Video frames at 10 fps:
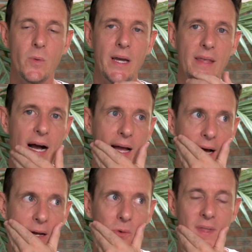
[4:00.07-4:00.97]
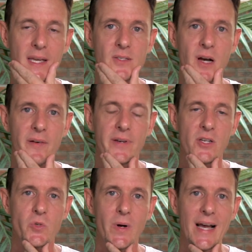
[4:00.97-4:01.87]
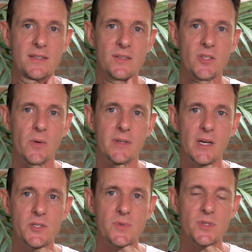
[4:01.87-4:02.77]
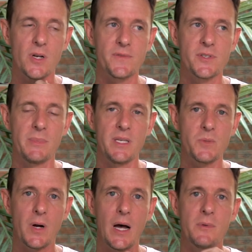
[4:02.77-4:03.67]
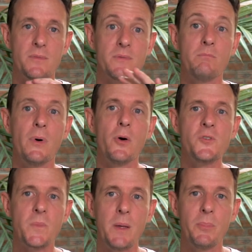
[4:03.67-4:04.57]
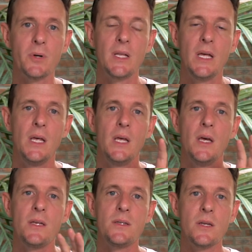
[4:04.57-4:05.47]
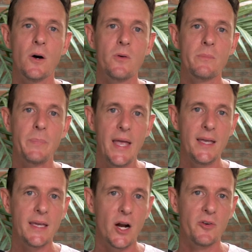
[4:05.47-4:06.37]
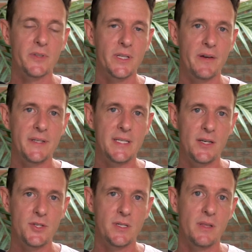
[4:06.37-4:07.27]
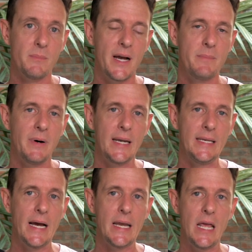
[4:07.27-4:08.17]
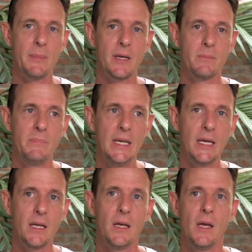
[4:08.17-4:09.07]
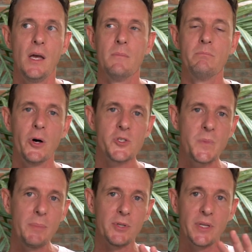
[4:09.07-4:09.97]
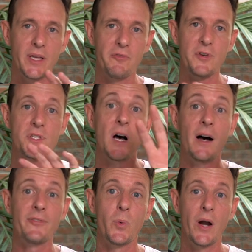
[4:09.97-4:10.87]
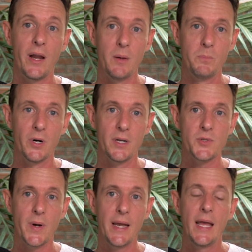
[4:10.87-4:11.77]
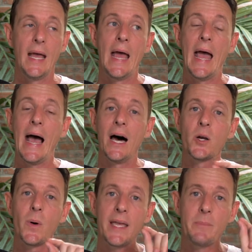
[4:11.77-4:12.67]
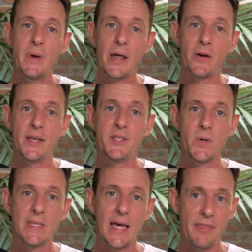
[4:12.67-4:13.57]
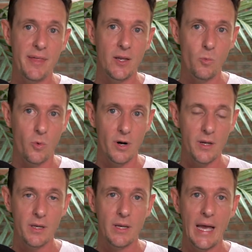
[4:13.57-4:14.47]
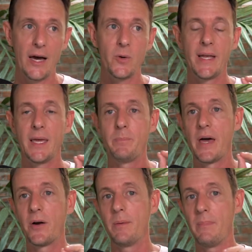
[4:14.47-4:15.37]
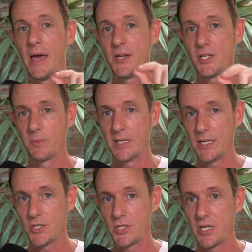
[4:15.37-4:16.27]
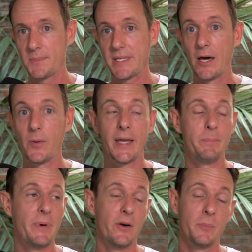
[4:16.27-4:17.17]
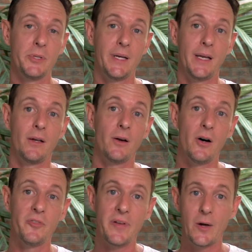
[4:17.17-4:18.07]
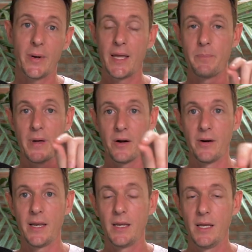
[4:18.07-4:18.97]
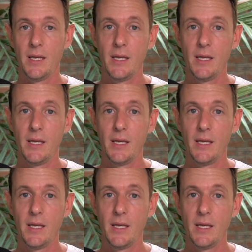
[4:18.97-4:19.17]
a way that I don't think is often addressed, and so it does resolve some of these problems. Most people don't pay careful enough attention to the mind-body dynamic, meaning most people are looking for software inputs, right? How do I get better at doing that thing at work? How do I get better at managing relationships? How do I get better at playing golf? How do I get better at